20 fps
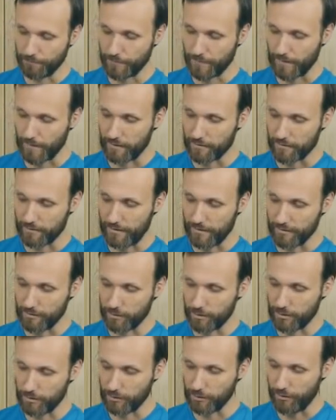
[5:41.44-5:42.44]
So that's a
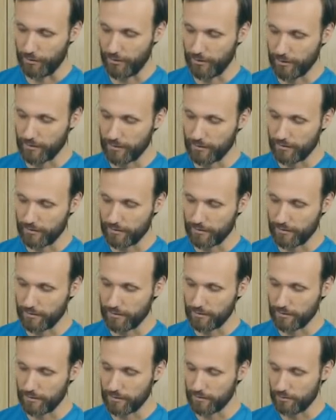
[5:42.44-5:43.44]
really cool thing.
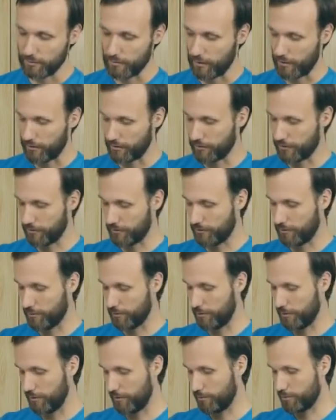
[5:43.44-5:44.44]
What else has
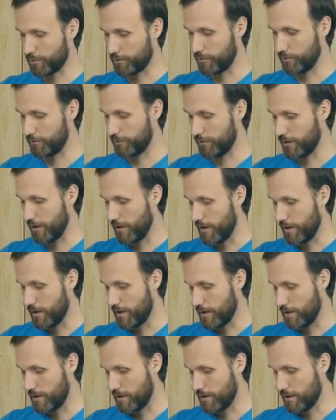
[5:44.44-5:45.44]
been improved?
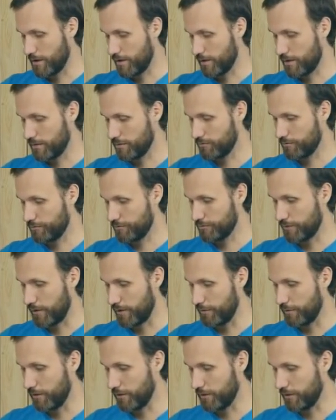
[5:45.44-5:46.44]
I
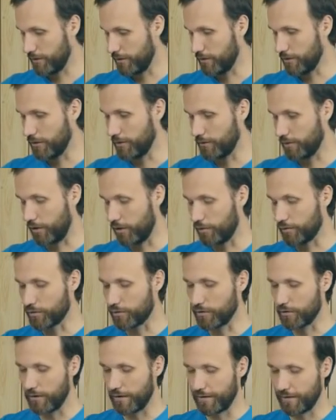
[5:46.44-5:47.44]
mean,
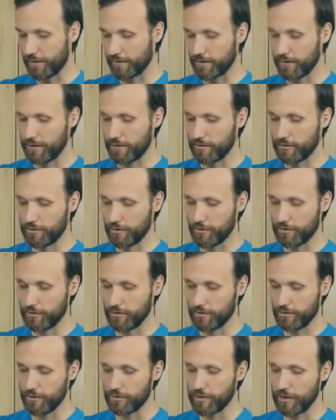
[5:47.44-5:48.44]
overall, I think that just
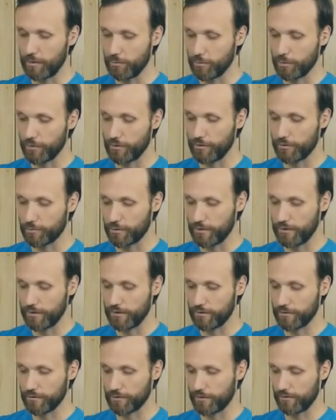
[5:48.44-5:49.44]
this gimbal, it
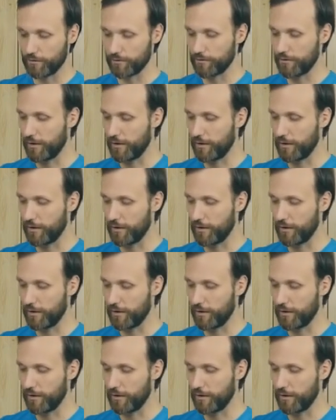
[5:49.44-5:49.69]
really sort of,